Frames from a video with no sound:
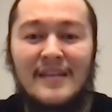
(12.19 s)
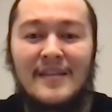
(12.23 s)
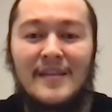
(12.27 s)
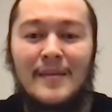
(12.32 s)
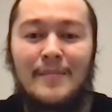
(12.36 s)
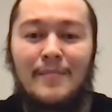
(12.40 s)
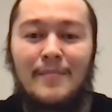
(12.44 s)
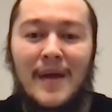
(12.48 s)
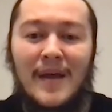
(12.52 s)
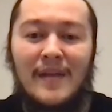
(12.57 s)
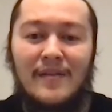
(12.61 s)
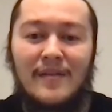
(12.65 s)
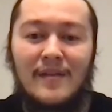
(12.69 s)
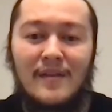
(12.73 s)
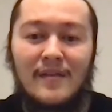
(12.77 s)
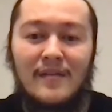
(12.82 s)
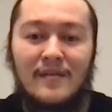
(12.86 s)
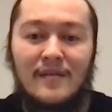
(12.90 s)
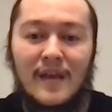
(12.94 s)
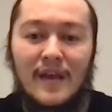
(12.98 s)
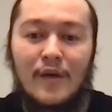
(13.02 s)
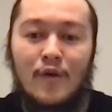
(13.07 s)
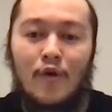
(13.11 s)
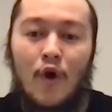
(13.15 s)

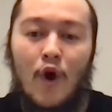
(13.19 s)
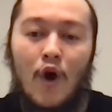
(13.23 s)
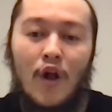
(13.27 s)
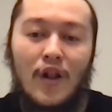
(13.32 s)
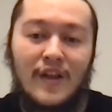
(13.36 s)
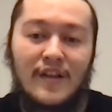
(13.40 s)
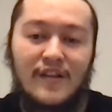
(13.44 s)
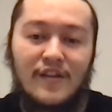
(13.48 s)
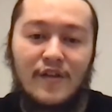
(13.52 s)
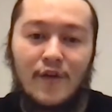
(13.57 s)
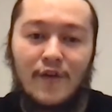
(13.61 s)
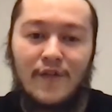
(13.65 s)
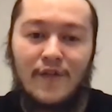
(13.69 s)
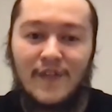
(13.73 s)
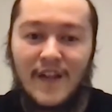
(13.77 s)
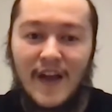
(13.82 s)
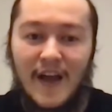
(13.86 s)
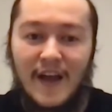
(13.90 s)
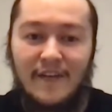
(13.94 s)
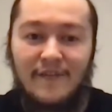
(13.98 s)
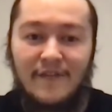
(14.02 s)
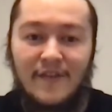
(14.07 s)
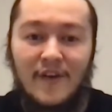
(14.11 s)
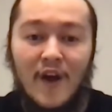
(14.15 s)
independence and quality of
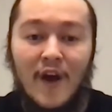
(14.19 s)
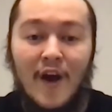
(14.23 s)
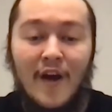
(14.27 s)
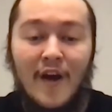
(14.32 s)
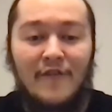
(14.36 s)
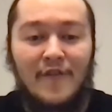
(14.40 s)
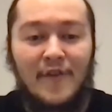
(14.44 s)
life